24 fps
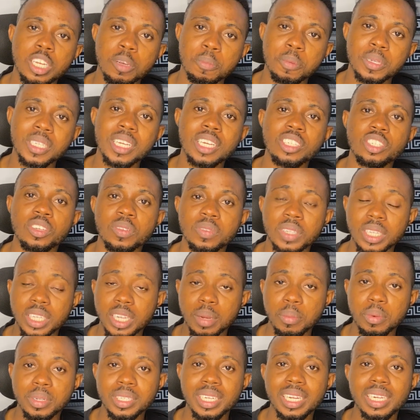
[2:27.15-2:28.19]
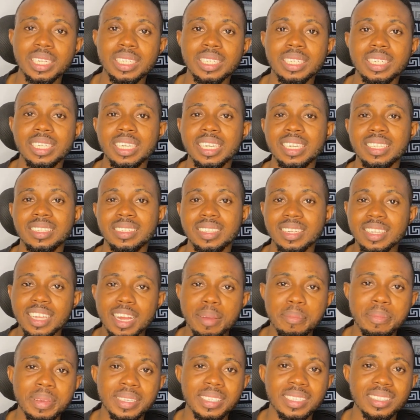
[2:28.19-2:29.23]
The importance of data modeling in
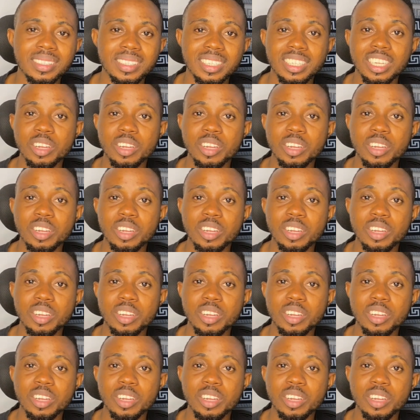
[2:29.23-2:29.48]
database and